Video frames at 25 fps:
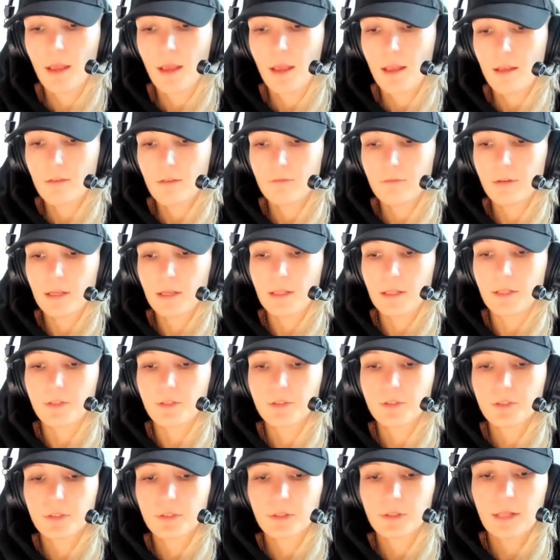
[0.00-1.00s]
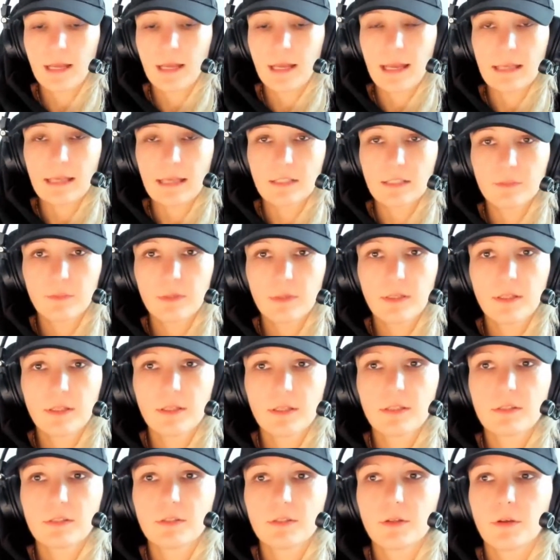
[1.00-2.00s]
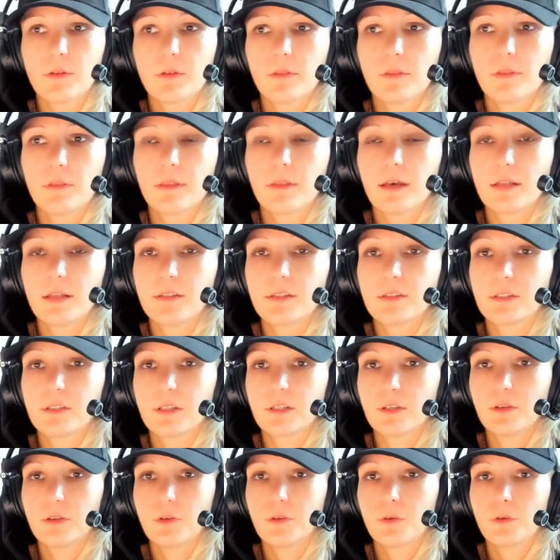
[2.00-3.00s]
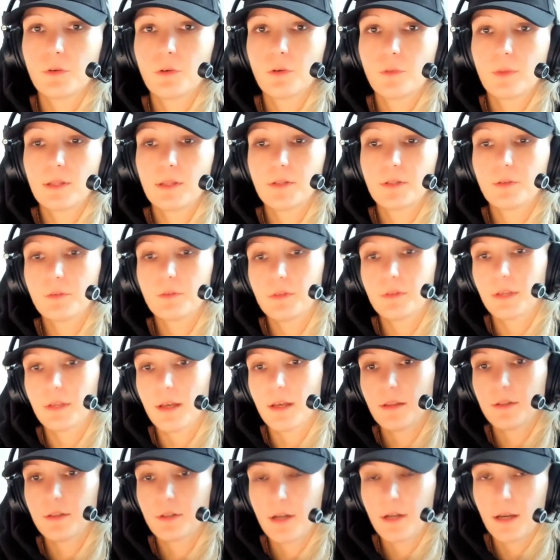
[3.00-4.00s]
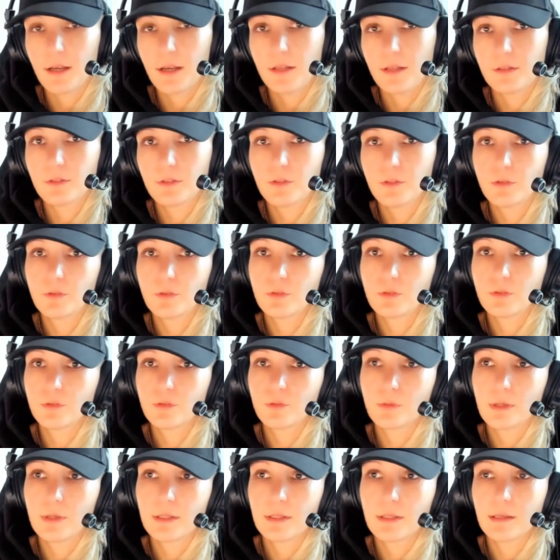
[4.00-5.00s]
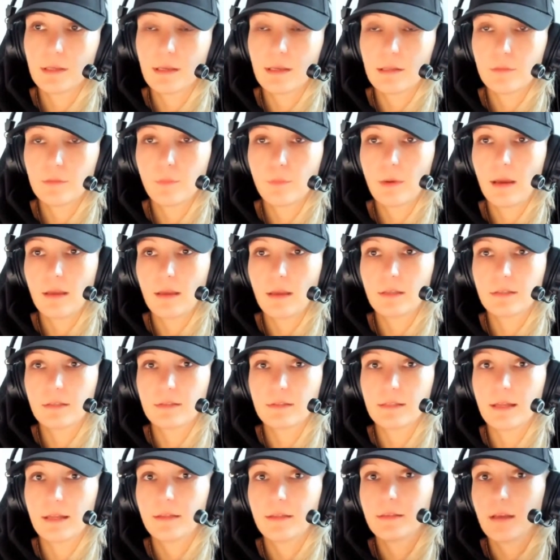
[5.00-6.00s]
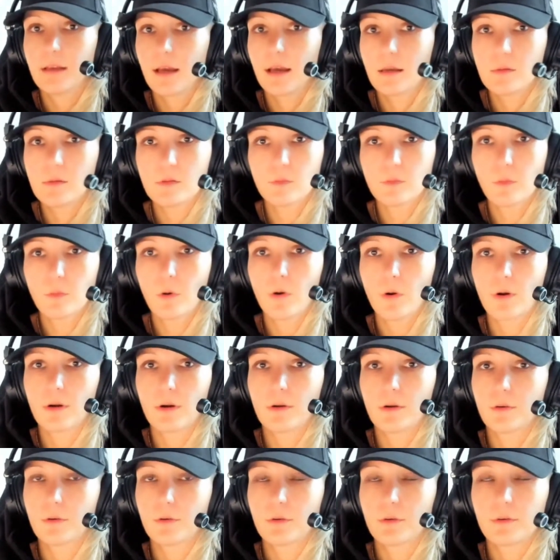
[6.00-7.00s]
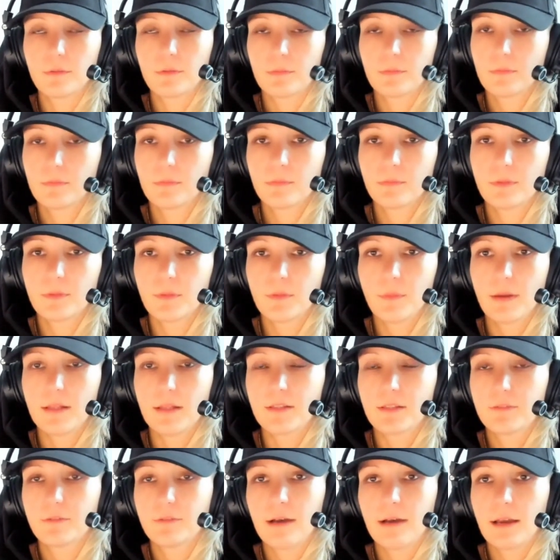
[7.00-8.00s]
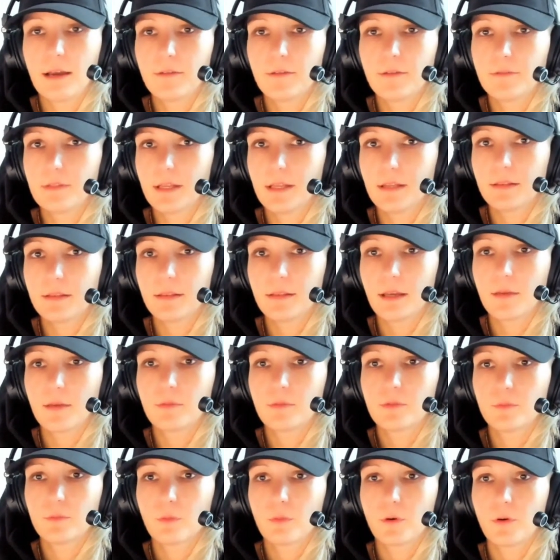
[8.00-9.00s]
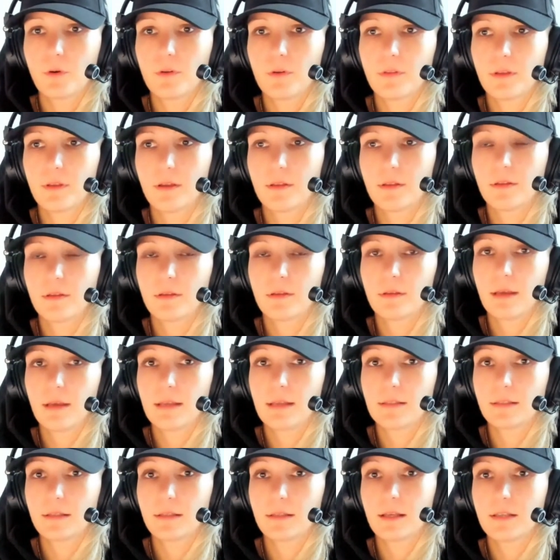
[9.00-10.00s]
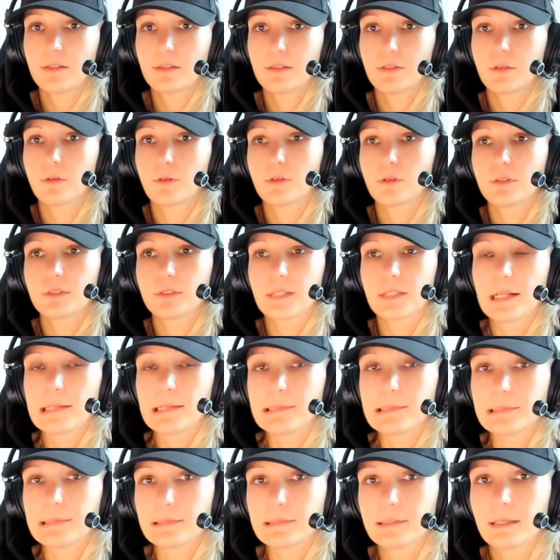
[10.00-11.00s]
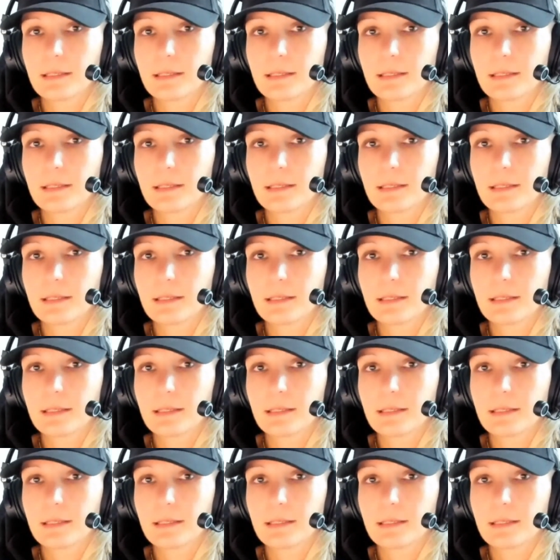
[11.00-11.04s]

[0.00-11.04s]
financial aspect is not that secure, but on the other hand, you usually get paid 10 times more, or depends, 5-10 times more than as an SEO consultant